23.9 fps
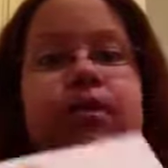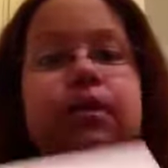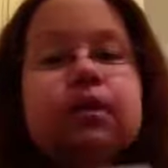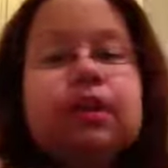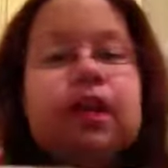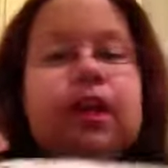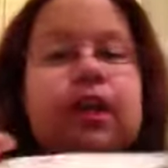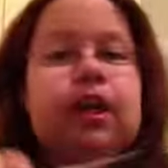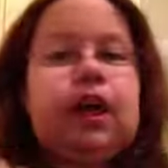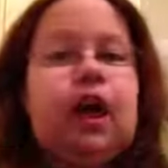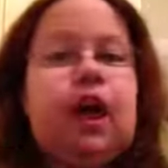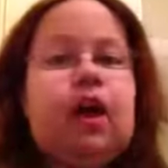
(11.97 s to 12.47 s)

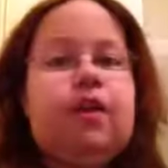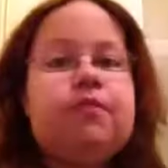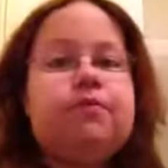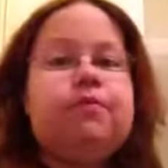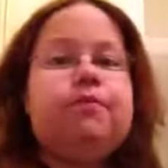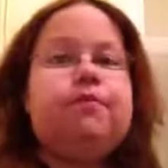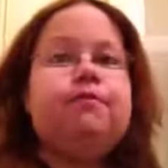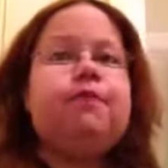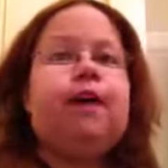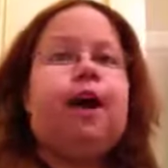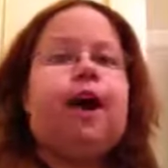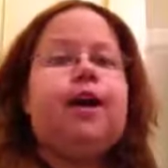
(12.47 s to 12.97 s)
And I got
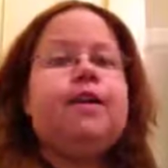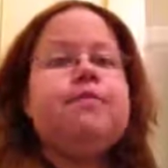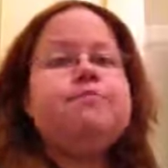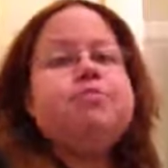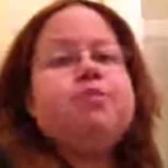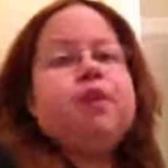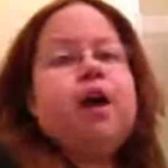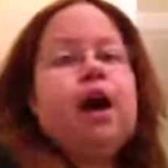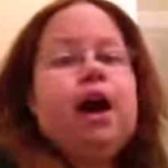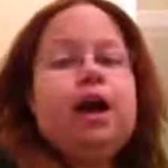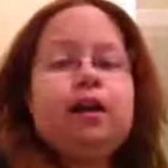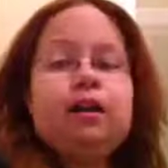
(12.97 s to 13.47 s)
5
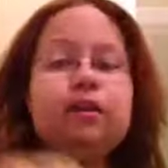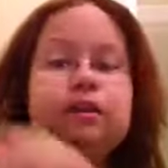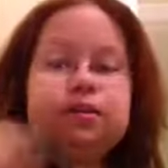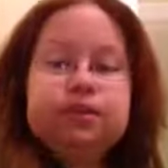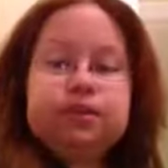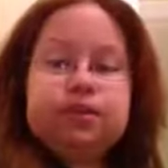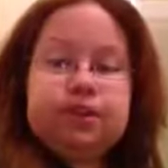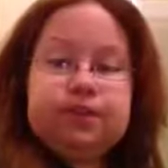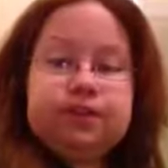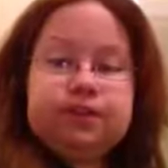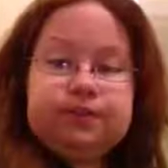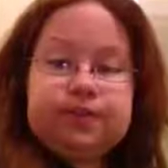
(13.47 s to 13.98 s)
products.
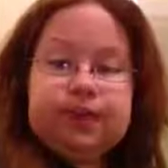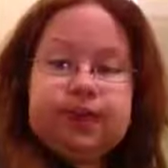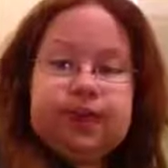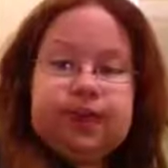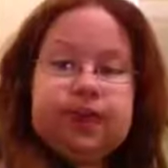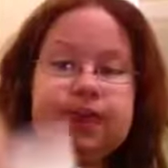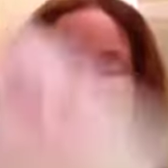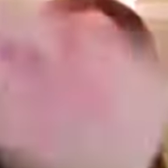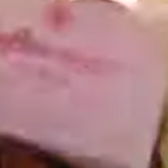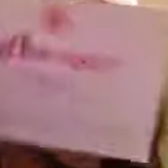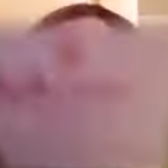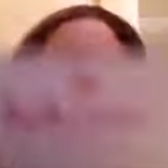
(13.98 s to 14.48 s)
They
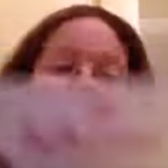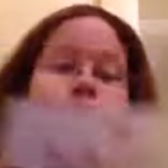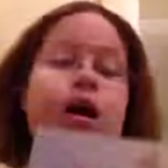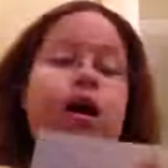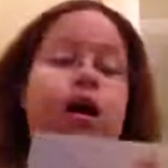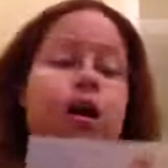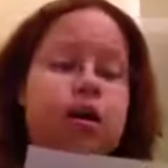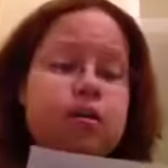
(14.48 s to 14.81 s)
say that